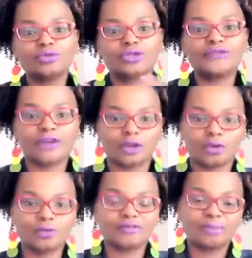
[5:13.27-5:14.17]
different
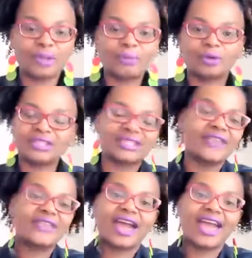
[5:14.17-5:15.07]
groups of people. And it's
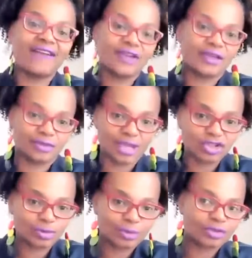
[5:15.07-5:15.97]
not that I have other
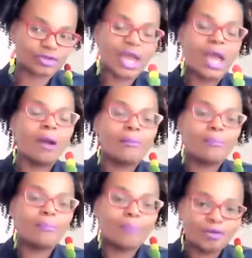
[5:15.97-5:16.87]
customers.
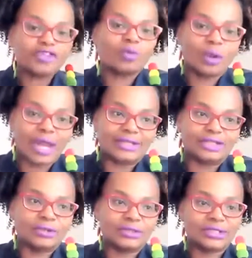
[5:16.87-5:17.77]
Most of what I
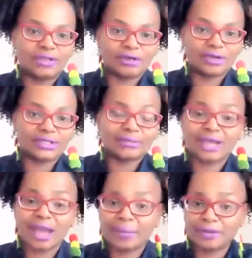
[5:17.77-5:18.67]
do is either in some
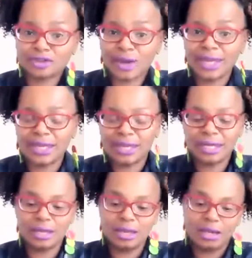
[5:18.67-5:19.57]
type of
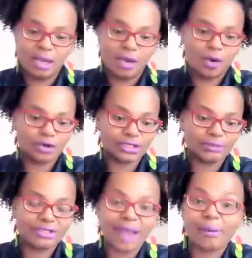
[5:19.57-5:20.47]
training or
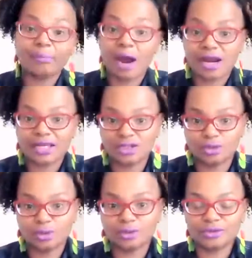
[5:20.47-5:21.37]
some type of marketing
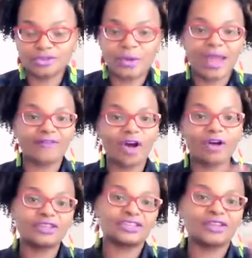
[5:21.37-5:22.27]
tool. So I have all
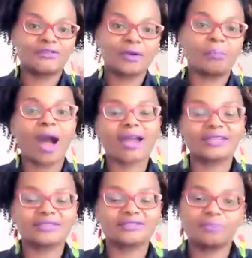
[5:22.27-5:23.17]
these different
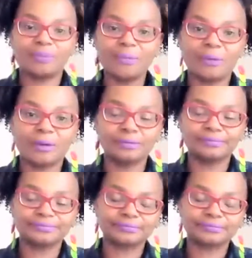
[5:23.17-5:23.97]
pockets of people